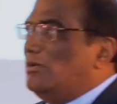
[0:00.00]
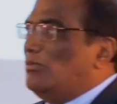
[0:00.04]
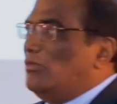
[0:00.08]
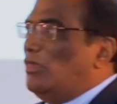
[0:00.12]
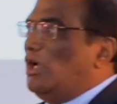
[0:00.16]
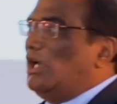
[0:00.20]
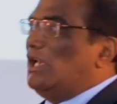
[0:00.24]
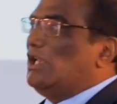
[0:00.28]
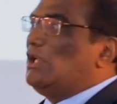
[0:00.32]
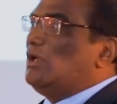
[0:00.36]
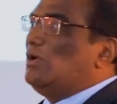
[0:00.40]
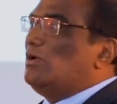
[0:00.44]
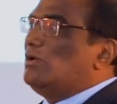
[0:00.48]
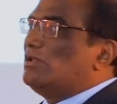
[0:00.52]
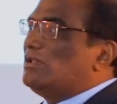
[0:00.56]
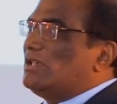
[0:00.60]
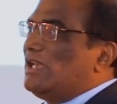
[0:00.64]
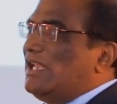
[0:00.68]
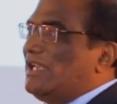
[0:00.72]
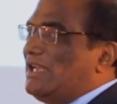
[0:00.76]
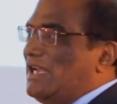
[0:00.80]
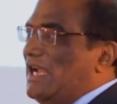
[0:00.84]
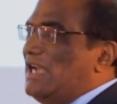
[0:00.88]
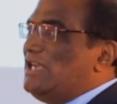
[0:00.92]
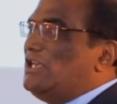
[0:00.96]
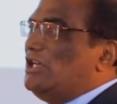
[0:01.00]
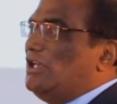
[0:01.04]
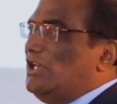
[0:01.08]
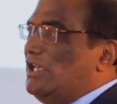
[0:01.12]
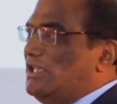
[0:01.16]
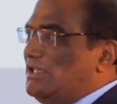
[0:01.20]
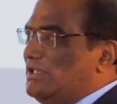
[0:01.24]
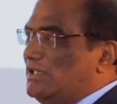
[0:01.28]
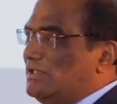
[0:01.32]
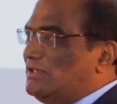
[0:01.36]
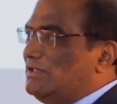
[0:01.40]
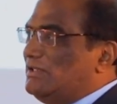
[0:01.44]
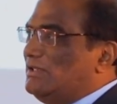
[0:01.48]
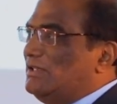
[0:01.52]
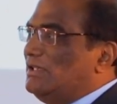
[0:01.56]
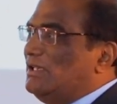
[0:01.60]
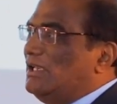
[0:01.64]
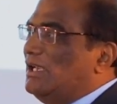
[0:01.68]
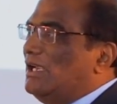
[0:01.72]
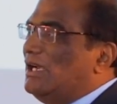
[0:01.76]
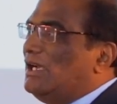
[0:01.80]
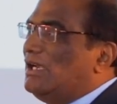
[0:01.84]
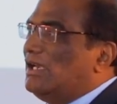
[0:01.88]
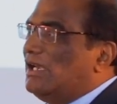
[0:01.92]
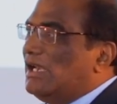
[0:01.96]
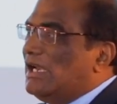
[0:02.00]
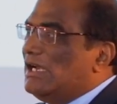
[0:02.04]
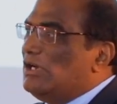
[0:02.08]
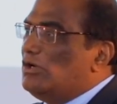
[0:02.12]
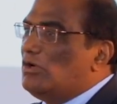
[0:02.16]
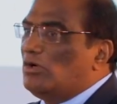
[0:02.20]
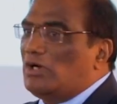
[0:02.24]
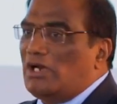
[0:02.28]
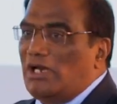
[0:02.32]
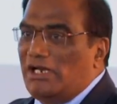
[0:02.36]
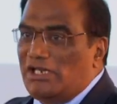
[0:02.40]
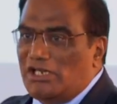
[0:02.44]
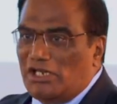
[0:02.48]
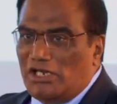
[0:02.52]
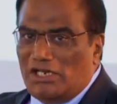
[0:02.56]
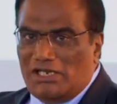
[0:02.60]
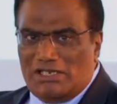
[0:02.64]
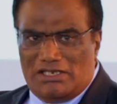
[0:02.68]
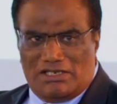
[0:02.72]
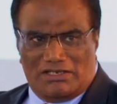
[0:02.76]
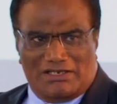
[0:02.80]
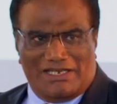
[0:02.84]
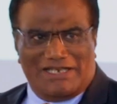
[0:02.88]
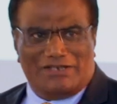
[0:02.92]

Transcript: molecules like chitinases and endokitinases,